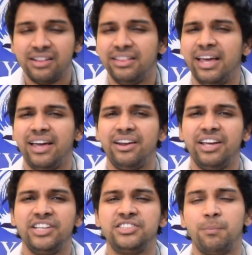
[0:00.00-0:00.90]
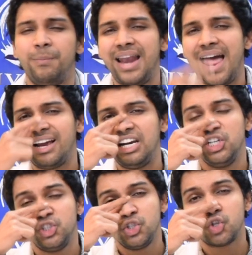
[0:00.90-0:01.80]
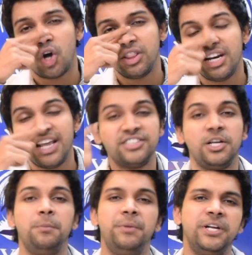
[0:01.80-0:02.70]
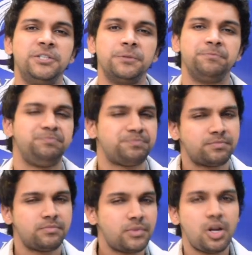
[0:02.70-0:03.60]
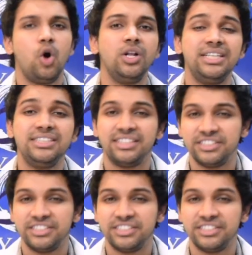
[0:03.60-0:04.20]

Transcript: There is black lesions on the nasal bridge. All these are the